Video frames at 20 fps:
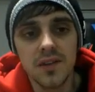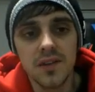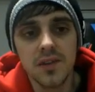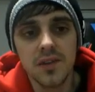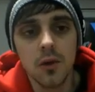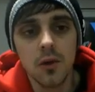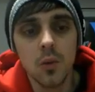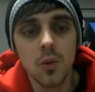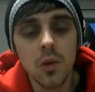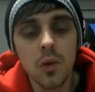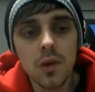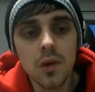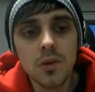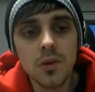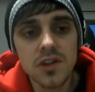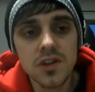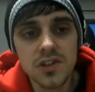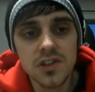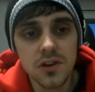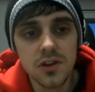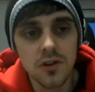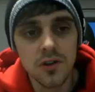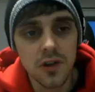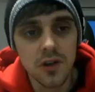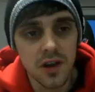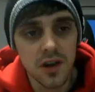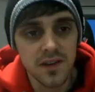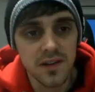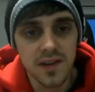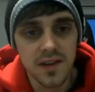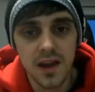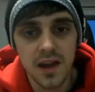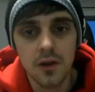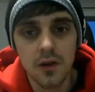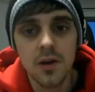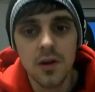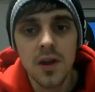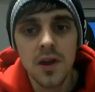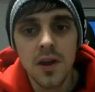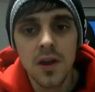So what I want to show you guys
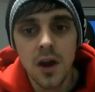now